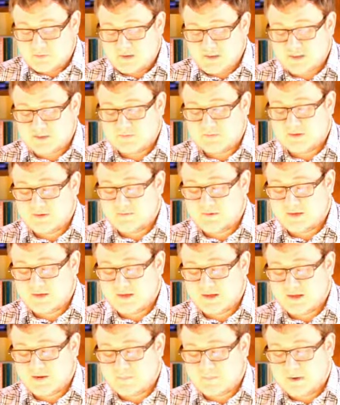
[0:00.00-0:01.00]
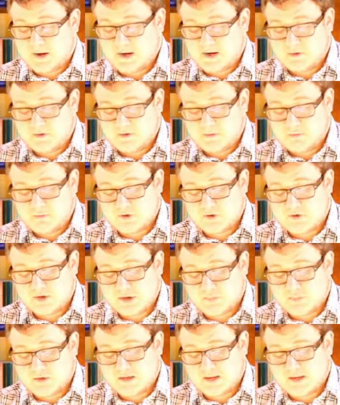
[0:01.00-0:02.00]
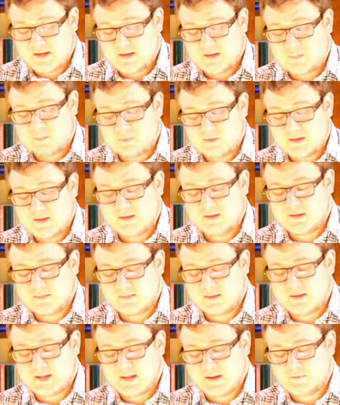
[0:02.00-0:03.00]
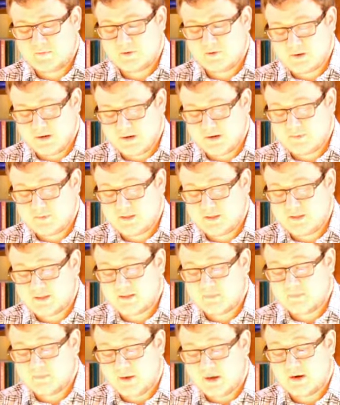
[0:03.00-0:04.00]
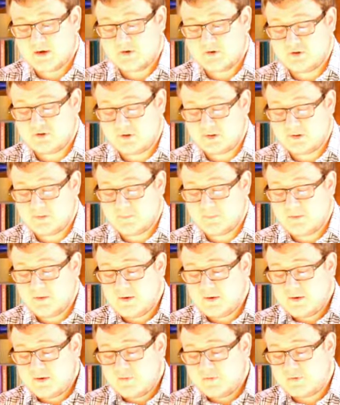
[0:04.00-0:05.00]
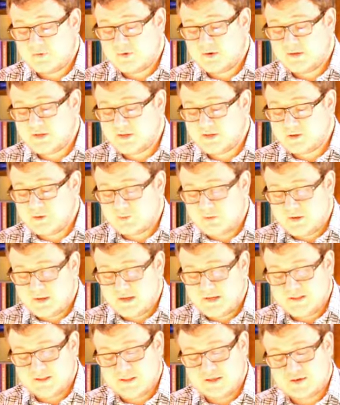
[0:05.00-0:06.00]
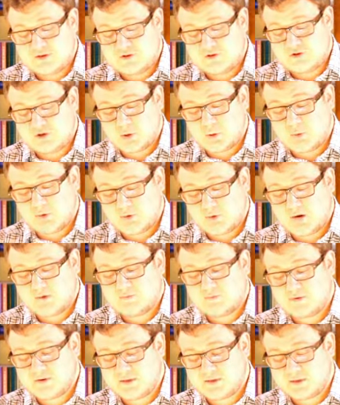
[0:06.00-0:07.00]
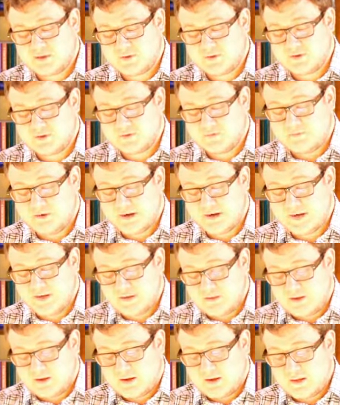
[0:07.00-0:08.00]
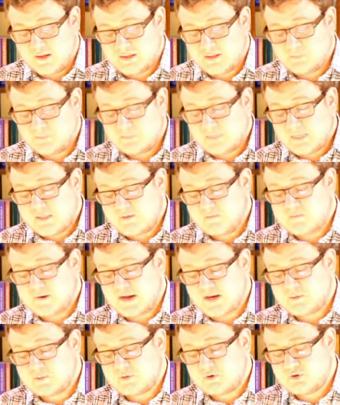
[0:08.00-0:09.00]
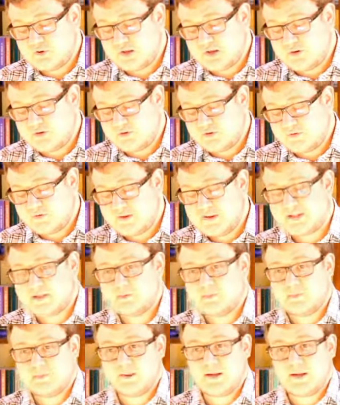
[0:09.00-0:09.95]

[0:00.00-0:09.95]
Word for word: ways of living they admired and wished to imitate completely became their enemies and punished them. For it is no light thing to show irreverence to the divine laws, a fact which later events will